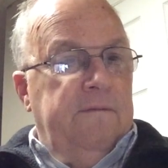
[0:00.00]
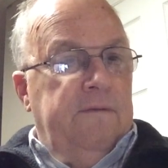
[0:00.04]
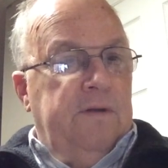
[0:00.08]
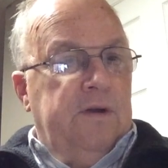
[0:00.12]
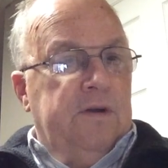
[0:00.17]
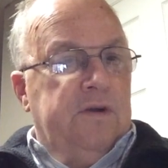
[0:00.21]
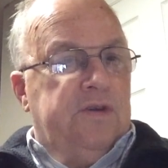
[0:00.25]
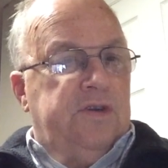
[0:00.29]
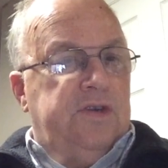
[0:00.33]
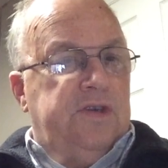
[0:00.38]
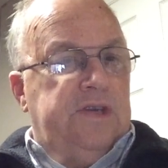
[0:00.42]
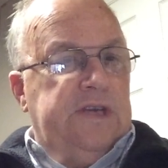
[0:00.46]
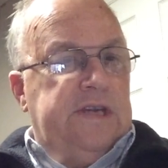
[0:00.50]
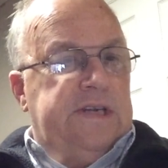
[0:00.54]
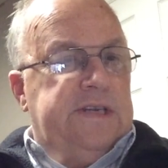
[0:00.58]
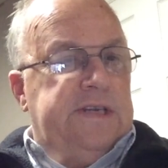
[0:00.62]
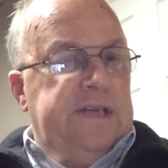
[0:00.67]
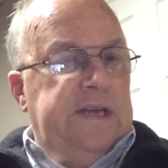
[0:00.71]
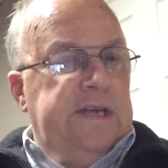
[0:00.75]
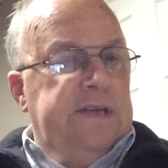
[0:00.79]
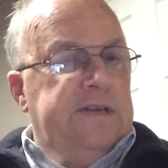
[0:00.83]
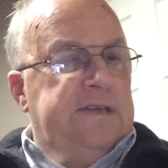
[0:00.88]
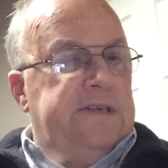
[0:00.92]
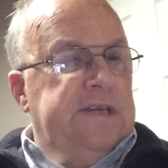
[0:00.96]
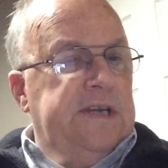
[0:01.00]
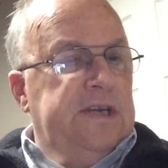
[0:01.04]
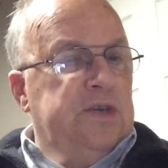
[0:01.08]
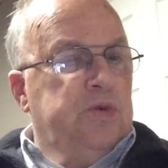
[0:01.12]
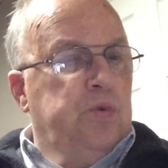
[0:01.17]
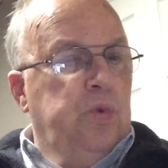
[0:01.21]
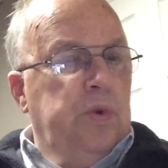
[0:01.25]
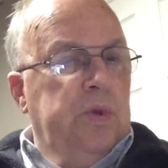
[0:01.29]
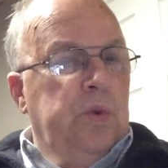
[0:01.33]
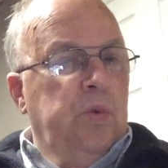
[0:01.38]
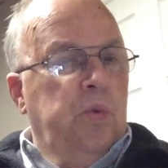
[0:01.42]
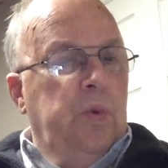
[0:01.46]
Verse 16
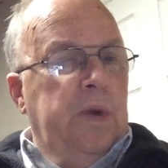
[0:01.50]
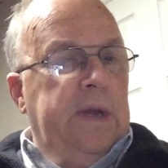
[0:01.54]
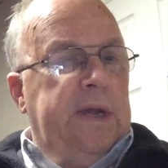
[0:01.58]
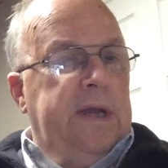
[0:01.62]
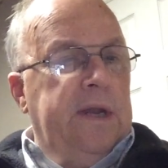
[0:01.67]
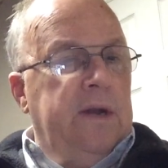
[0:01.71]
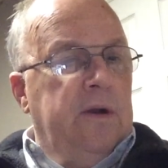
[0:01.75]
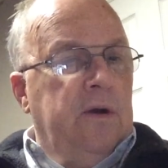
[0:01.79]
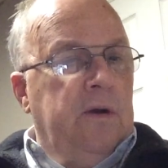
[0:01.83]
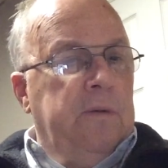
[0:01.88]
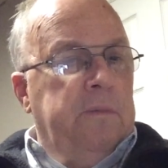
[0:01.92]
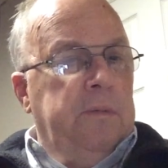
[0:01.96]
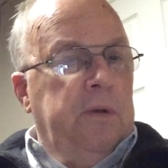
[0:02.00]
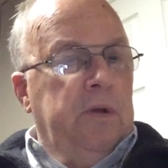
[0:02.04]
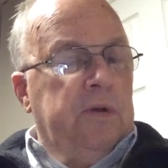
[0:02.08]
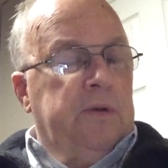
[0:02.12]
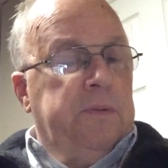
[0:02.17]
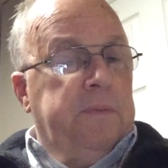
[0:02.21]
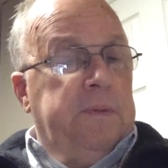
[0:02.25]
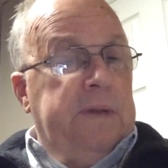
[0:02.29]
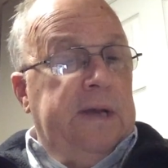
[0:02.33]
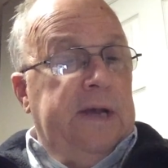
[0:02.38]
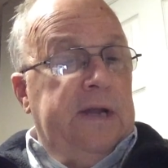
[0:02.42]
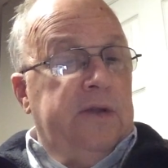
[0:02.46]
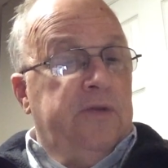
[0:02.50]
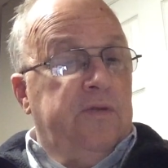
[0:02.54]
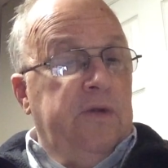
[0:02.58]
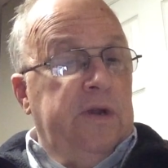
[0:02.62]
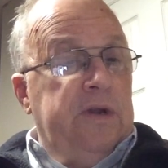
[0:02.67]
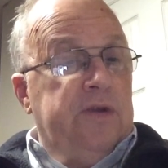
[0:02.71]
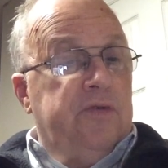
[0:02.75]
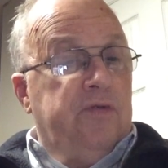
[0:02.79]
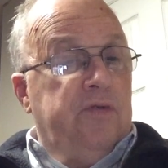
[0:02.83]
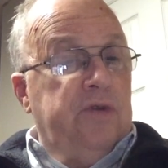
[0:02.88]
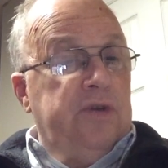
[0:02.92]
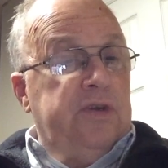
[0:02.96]
says, when the wicked are multiplied,
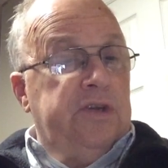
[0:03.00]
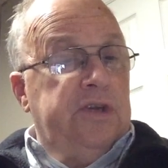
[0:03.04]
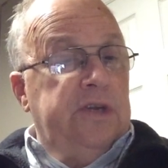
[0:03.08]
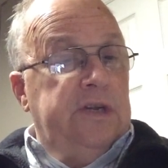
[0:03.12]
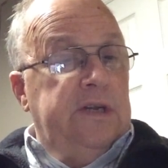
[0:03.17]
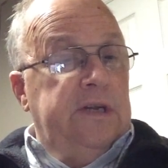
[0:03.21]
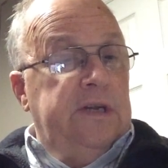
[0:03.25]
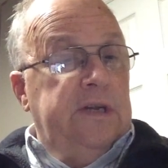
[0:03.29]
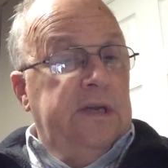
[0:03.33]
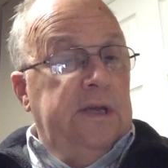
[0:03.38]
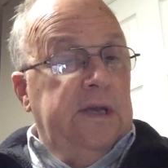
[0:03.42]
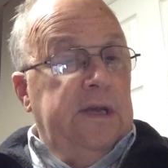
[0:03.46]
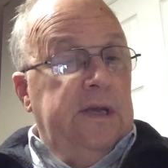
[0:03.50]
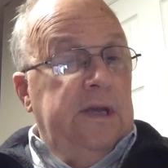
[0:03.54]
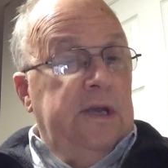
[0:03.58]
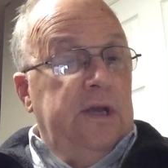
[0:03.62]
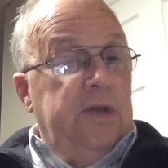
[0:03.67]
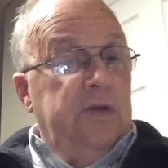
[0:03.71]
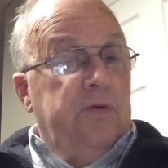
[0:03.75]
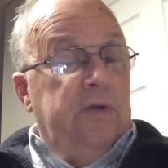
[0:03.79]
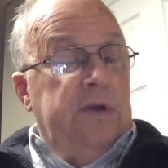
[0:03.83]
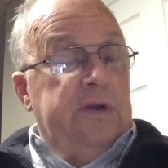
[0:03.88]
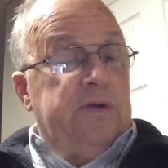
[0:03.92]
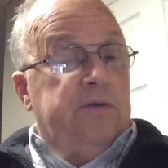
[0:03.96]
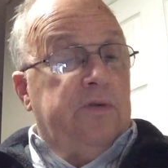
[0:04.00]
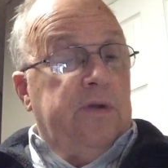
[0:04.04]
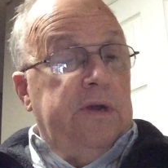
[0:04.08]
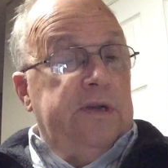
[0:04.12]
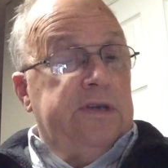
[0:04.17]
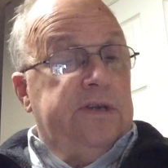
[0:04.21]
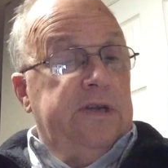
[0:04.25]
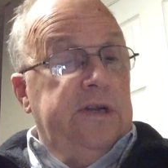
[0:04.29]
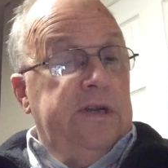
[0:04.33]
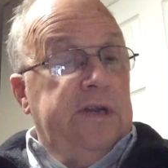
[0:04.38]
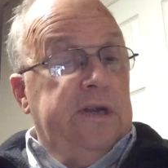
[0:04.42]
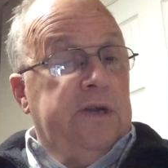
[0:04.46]
transgression
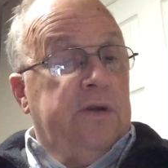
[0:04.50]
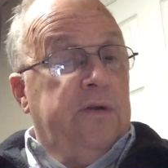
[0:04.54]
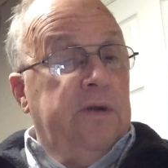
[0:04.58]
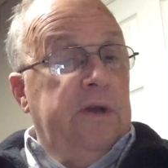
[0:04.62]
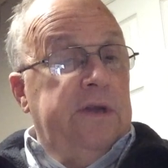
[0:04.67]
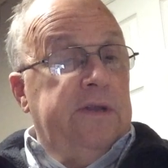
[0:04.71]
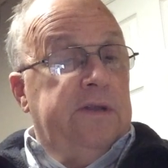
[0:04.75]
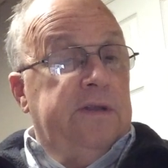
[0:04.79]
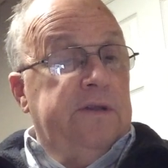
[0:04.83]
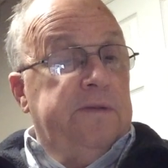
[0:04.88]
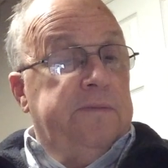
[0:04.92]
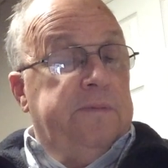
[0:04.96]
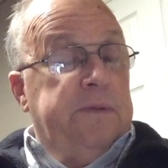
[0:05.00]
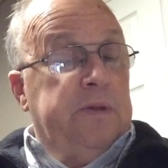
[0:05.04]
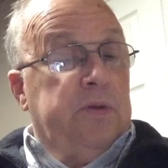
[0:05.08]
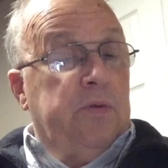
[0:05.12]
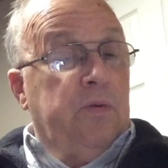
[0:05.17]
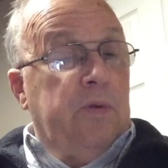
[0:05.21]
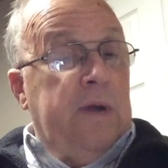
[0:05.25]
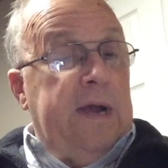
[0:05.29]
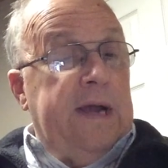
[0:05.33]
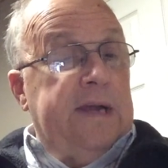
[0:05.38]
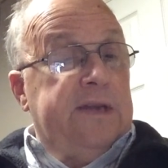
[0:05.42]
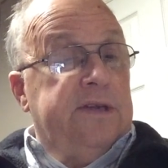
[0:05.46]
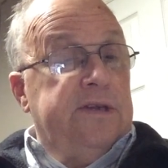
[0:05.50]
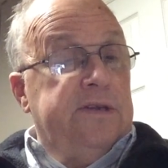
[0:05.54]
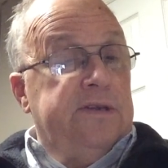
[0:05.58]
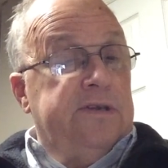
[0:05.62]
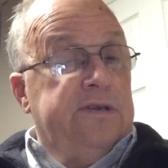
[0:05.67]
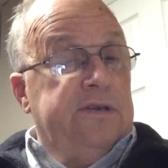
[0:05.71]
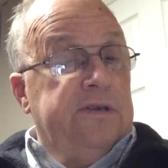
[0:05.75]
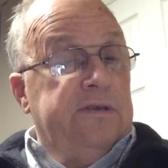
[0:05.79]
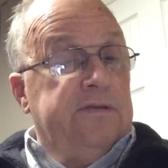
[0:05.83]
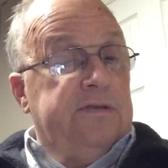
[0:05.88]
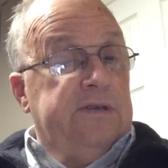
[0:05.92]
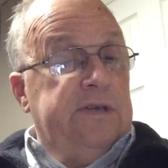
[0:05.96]
increases, but the righteous
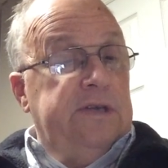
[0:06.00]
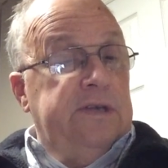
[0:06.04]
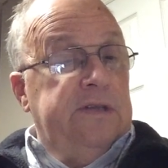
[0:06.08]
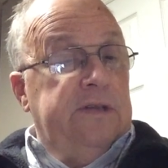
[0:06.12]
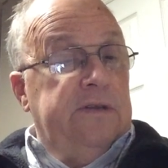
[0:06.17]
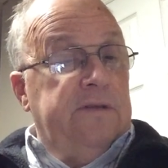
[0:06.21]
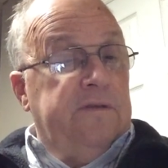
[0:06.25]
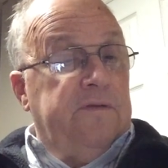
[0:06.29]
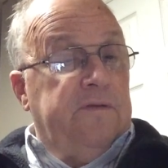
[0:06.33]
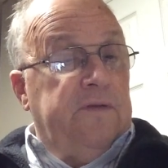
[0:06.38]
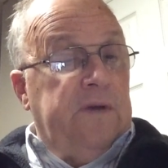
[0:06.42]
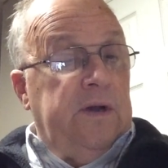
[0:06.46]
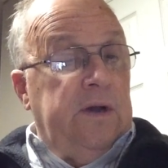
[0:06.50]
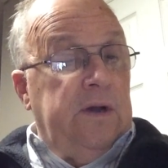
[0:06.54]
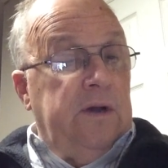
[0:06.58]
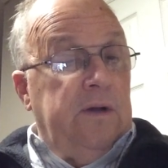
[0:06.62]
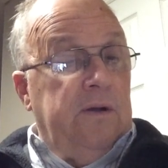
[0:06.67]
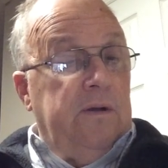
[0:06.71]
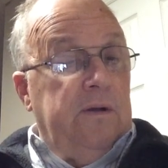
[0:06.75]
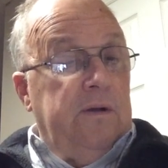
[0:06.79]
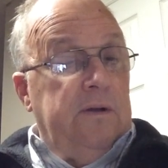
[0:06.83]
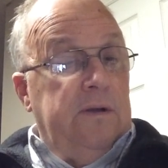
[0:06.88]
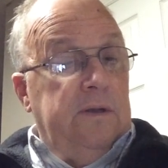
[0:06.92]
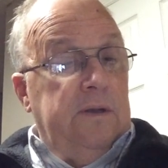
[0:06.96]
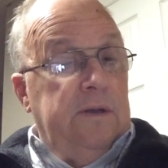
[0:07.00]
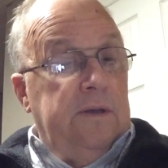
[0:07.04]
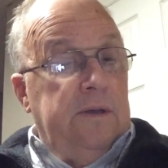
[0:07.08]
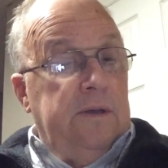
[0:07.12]
shall see their fall.